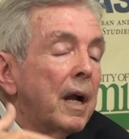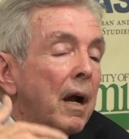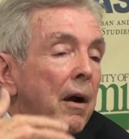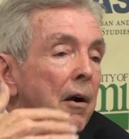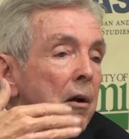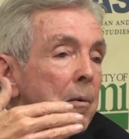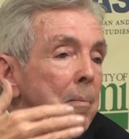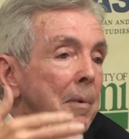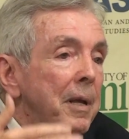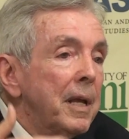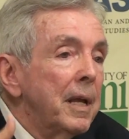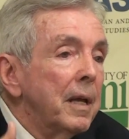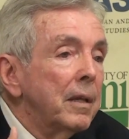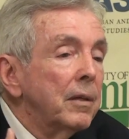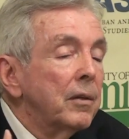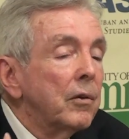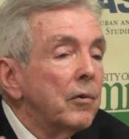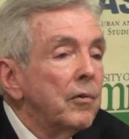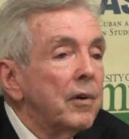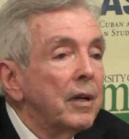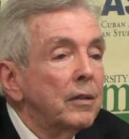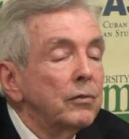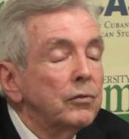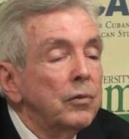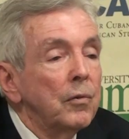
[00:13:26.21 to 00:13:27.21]
Caribbean,
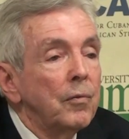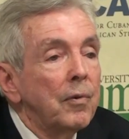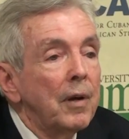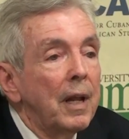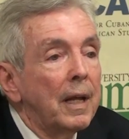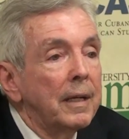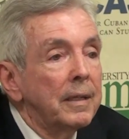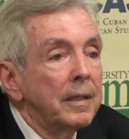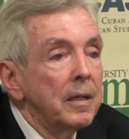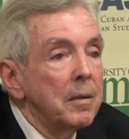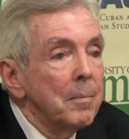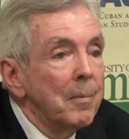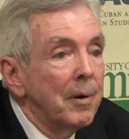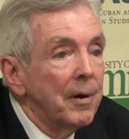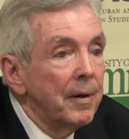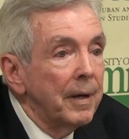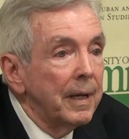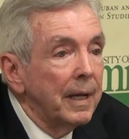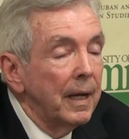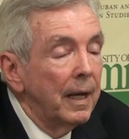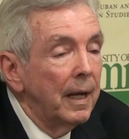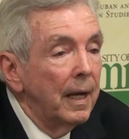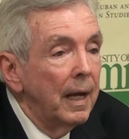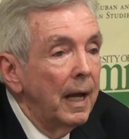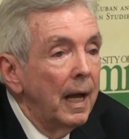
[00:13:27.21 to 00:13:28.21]
the rest of Latin
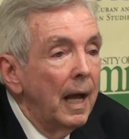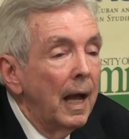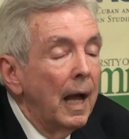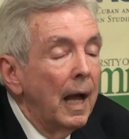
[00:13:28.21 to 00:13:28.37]
America.